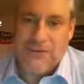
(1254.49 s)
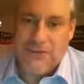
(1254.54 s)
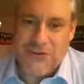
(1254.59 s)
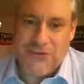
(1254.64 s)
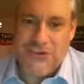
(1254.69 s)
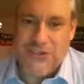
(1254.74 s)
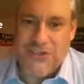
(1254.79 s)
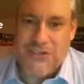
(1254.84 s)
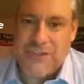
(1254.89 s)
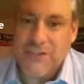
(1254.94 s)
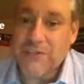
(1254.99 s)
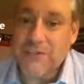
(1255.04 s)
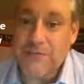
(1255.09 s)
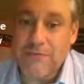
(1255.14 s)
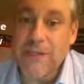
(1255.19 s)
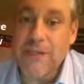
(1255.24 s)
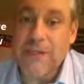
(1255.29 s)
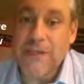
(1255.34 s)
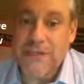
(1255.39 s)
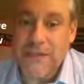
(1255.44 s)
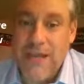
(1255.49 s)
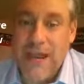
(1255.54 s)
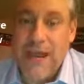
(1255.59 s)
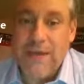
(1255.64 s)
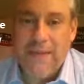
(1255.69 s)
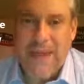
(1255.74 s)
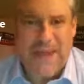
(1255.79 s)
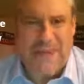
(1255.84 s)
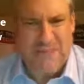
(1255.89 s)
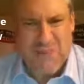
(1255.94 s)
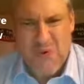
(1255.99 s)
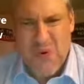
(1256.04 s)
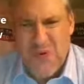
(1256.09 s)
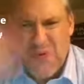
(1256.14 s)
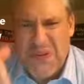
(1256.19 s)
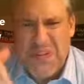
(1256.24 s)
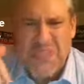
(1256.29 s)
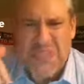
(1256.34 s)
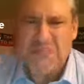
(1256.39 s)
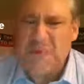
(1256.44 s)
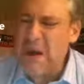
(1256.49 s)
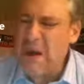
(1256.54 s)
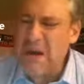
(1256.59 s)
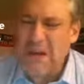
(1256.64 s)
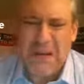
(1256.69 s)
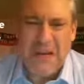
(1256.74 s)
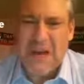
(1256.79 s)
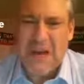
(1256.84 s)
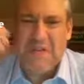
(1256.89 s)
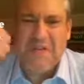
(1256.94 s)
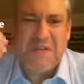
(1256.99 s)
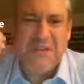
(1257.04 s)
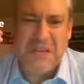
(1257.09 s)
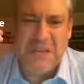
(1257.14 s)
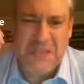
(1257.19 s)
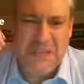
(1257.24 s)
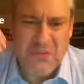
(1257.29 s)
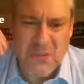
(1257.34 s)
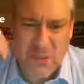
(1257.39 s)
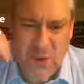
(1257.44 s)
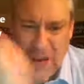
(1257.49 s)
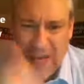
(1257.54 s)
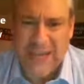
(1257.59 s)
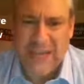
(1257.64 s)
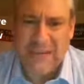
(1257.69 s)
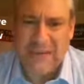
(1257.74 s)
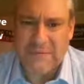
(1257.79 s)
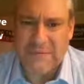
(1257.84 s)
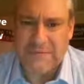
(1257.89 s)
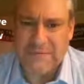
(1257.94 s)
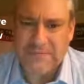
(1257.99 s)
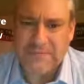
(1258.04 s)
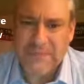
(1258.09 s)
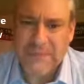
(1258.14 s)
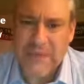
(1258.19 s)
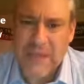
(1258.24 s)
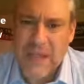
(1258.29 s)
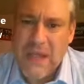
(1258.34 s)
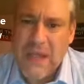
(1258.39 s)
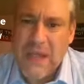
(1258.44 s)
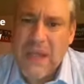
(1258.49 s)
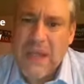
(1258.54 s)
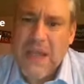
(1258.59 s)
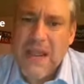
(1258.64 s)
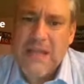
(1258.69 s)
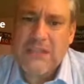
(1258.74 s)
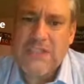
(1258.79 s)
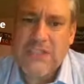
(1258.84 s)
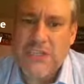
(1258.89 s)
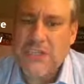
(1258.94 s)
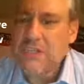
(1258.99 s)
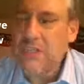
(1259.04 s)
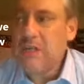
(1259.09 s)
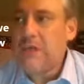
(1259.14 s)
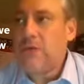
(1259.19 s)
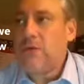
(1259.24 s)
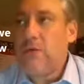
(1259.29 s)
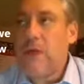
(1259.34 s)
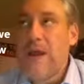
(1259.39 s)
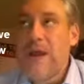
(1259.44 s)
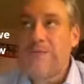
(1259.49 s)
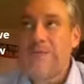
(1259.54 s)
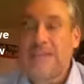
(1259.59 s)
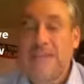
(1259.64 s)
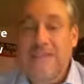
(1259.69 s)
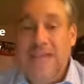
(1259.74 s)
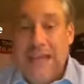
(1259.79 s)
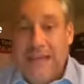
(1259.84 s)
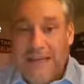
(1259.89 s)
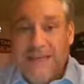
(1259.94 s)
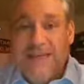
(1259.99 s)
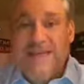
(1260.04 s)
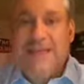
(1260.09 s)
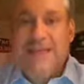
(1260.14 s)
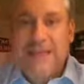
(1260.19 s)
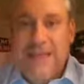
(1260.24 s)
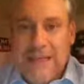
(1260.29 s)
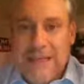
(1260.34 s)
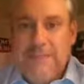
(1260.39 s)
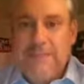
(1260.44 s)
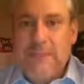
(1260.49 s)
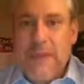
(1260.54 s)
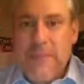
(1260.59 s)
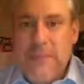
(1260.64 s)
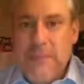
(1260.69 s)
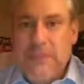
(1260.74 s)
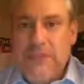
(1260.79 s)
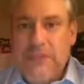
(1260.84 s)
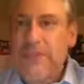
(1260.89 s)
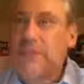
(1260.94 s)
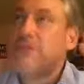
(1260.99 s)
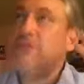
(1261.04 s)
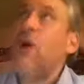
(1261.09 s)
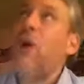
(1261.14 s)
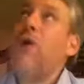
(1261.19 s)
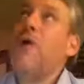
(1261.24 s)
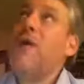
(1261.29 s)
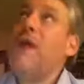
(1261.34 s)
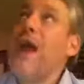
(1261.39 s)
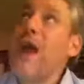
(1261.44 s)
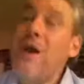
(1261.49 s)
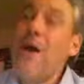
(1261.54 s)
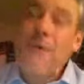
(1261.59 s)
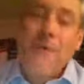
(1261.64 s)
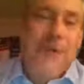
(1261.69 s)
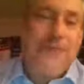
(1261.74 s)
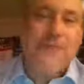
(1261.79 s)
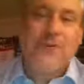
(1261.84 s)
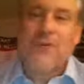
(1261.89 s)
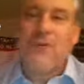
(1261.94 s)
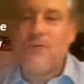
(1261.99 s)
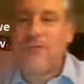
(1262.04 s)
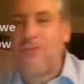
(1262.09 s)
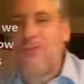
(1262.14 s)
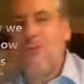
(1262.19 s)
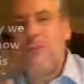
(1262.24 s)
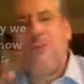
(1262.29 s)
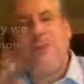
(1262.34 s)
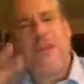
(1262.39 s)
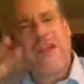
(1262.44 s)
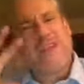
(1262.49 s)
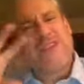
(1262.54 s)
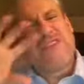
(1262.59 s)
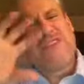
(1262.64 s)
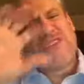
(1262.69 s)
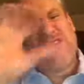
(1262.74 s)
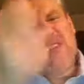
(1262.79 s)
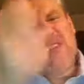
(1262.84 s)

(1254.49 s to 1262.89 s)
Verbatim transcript: Christians. It's really sad. They have movies about it and everything. It's wicked. It's just another way of Satan tickling people's ears. Oh, yeah, we have to go through tribulation.